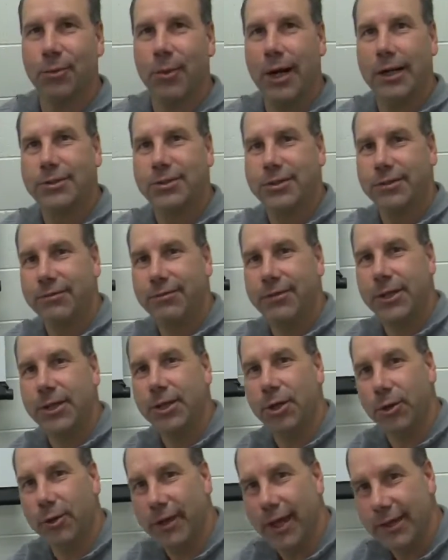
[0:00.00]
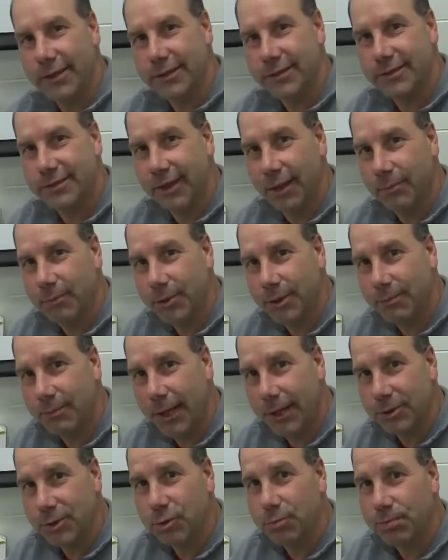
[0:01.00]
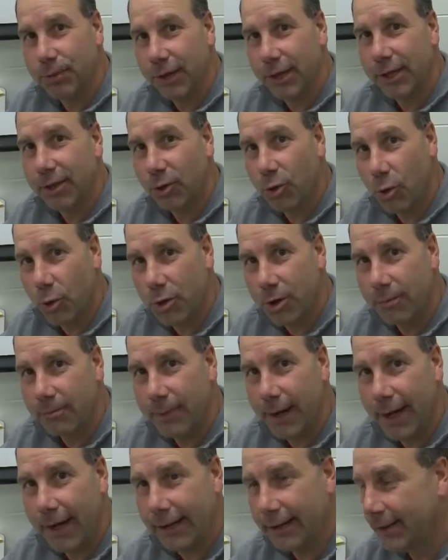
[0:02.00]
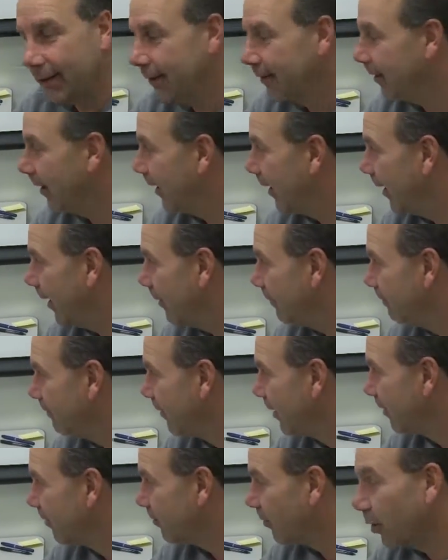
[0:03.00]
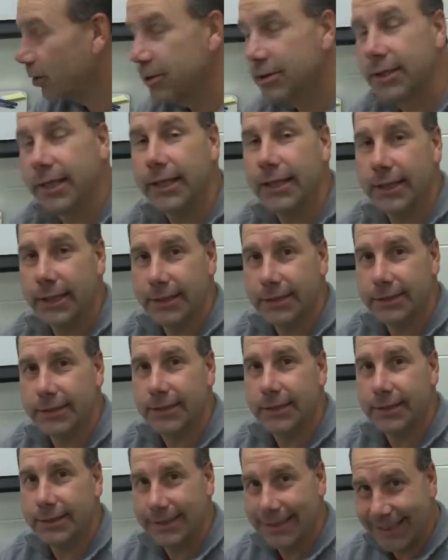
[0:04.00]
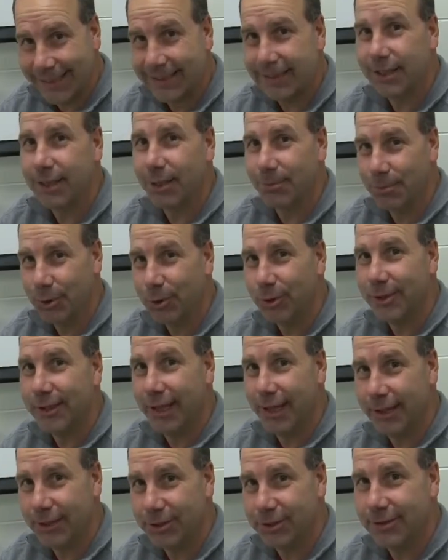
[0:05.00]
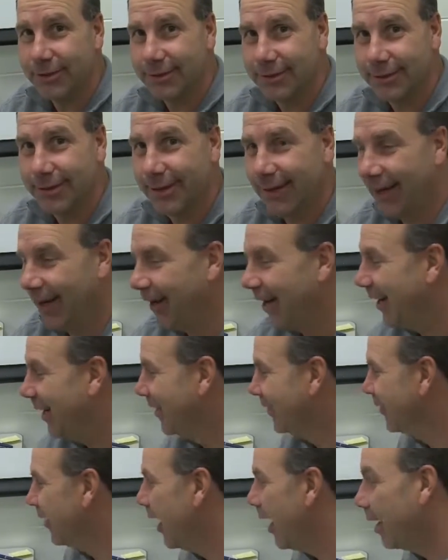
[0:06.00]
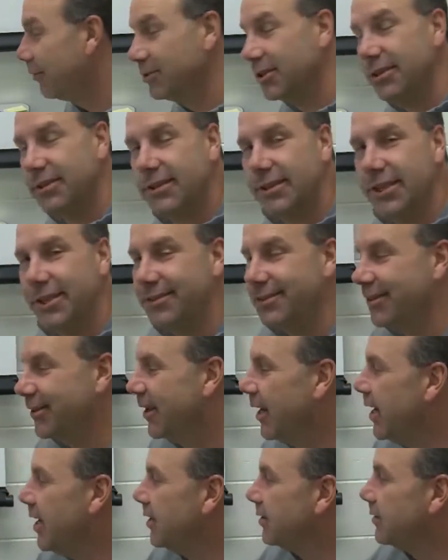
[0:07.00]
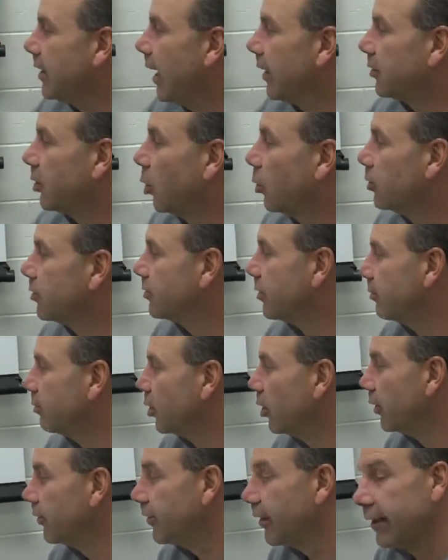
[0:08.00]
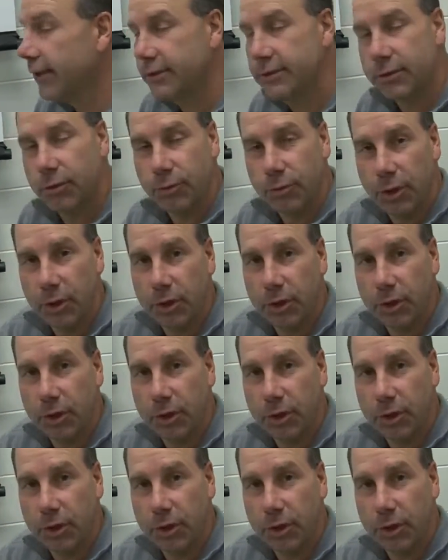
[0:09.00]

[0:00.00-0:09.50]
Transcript: to watch the video that you sent me about you playing quarterback. Um, first thing is stick to communications. Uh, no, I'm just teasing. Zach, there were some good things to